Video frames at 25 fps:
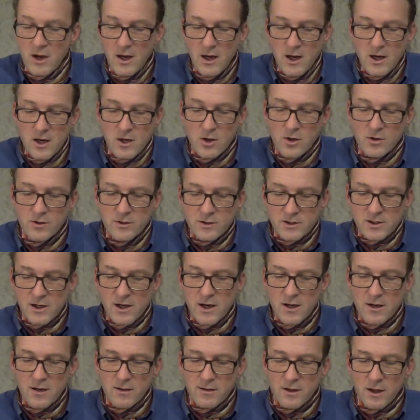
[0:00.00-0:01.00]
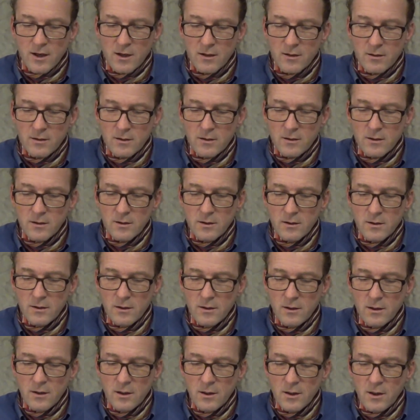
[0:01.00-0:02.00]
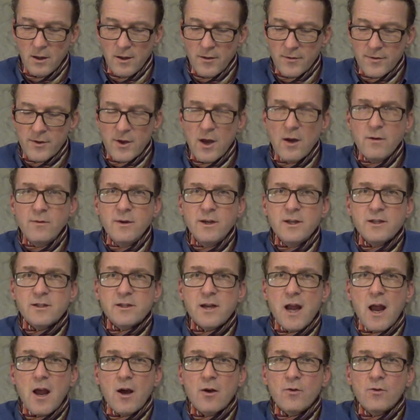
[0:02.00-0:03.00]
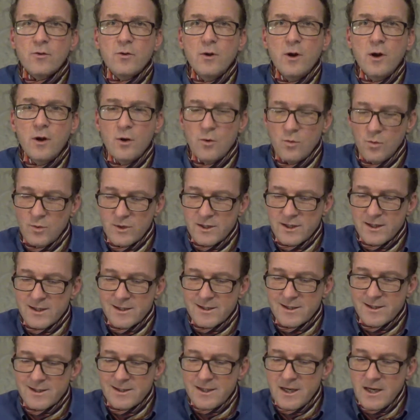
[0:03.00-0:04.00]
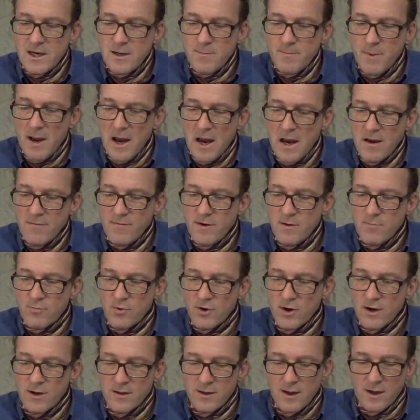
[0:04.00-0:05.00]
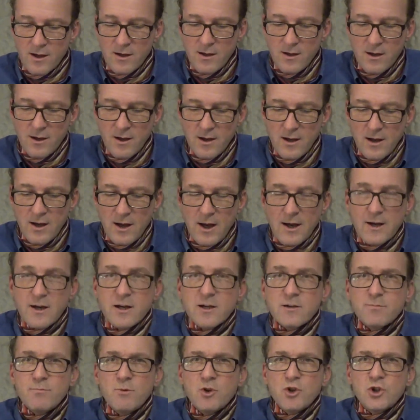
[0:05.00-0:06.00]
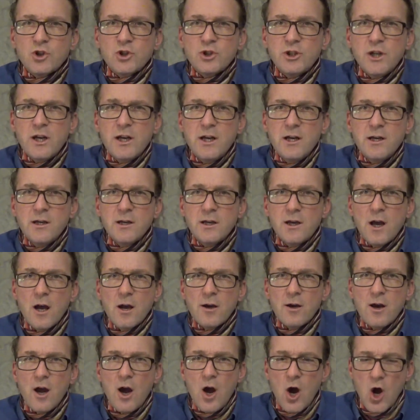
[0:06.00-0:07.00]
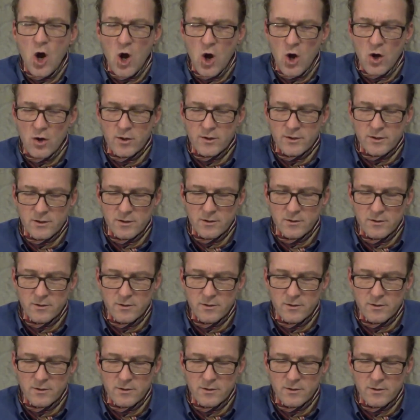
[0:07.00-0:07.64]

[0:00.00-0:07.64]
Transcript: He couldn't see anything. The only sound was his deep, heavy breathing and his machine gun heart.